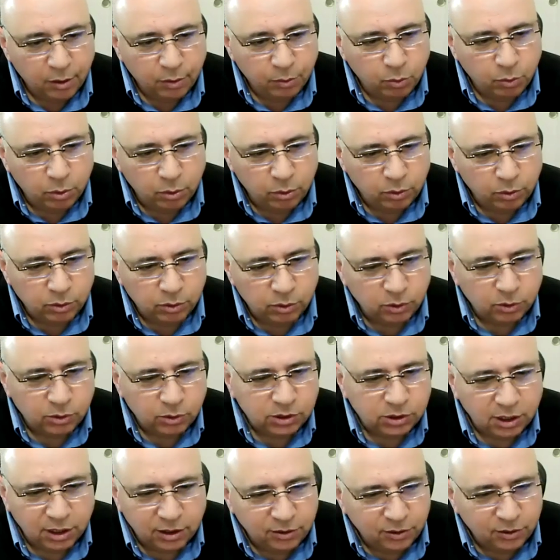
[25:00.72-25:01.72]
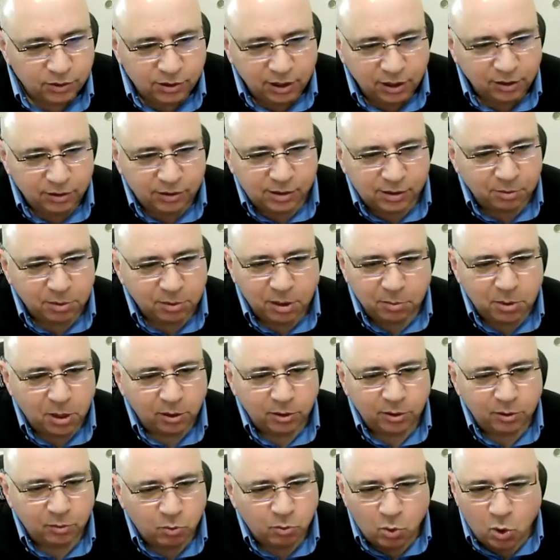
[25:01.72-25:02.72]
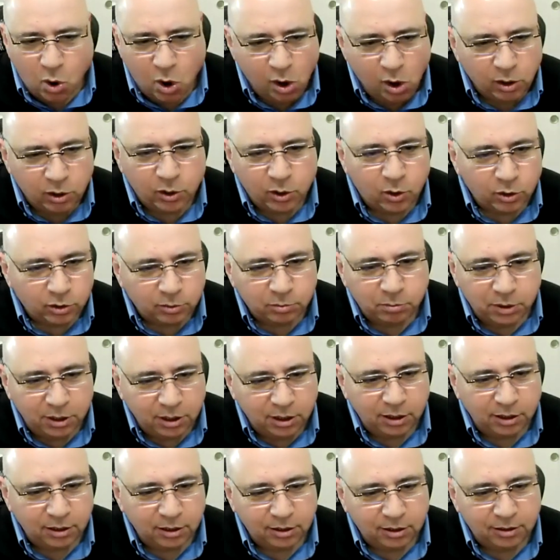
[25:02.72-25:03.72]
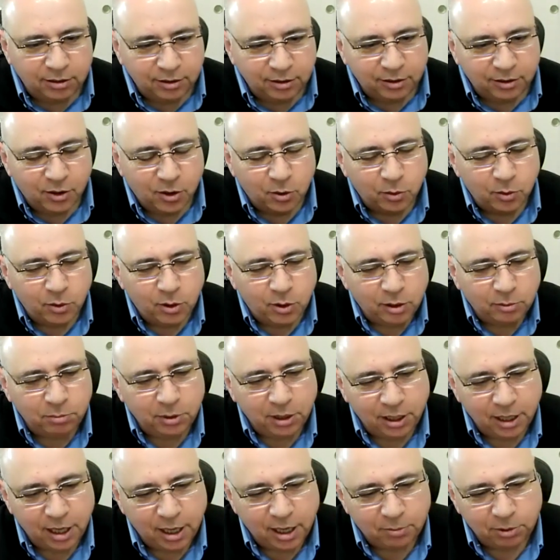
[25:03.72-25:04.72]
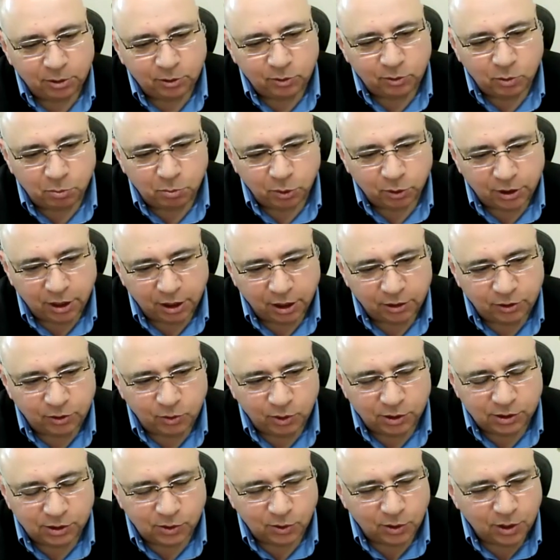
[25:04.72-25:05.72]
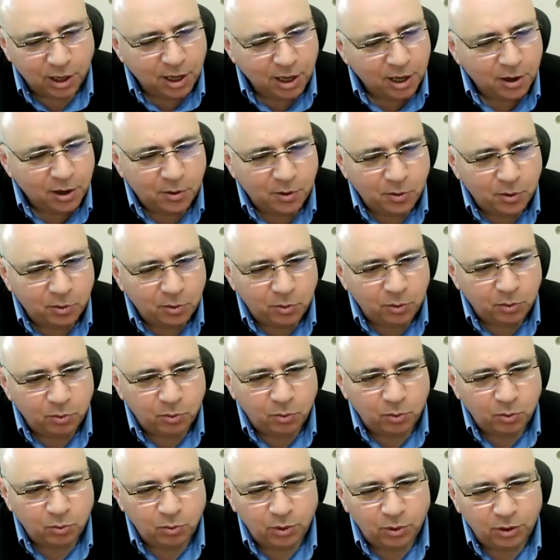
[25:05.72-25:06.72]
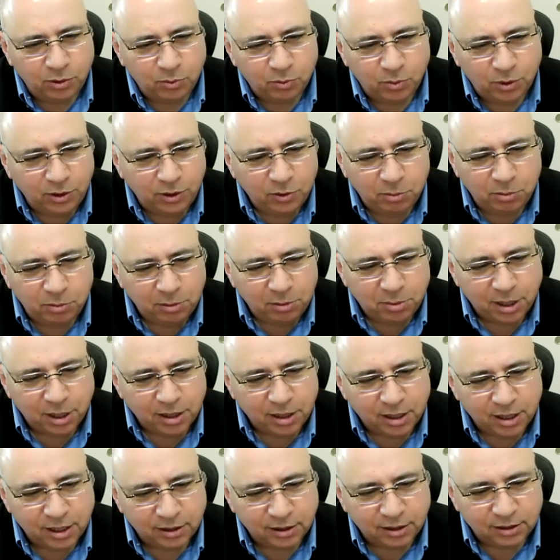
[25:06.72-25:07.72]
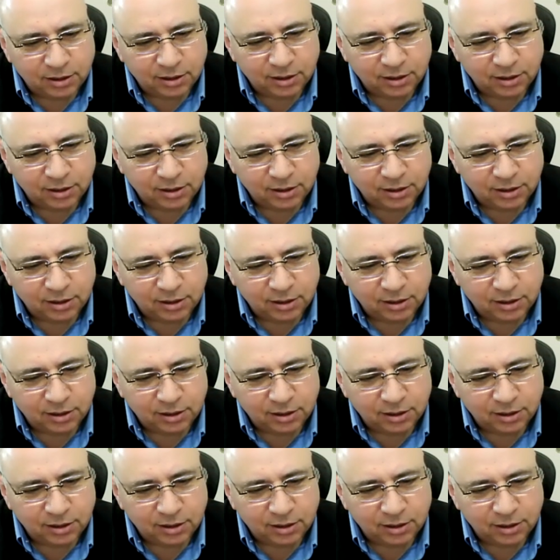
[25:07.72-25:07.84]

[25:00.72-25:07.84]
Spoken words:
You said something about the wall not being able to protect you, and so what do you mean by that?